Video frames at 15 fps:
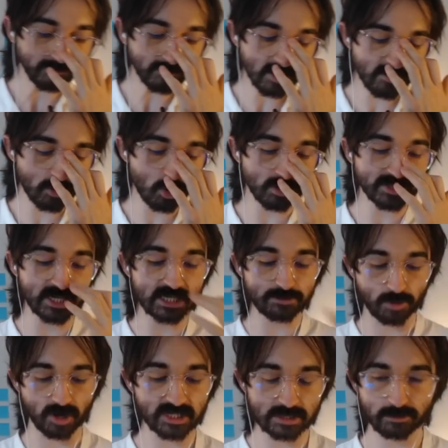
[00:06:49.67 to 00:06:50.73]
Of course, it is
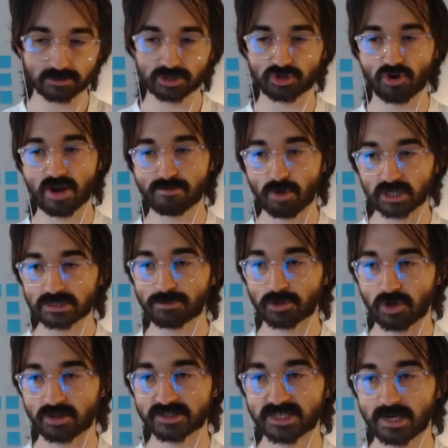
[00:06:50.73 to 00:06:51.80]
possible to train multiple
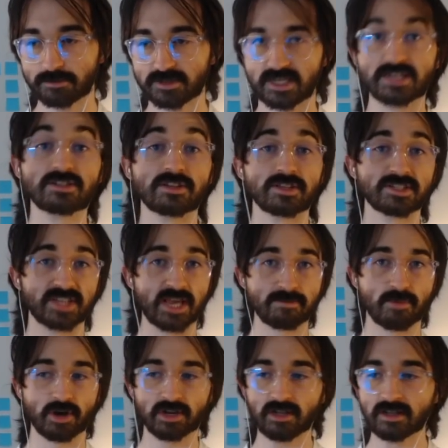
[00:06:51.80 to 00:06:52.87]
concepts into the same
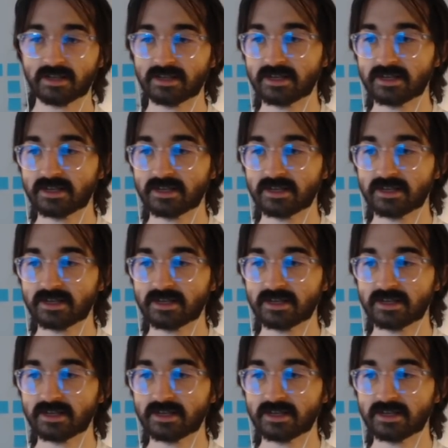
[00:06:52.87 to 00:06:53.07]
model,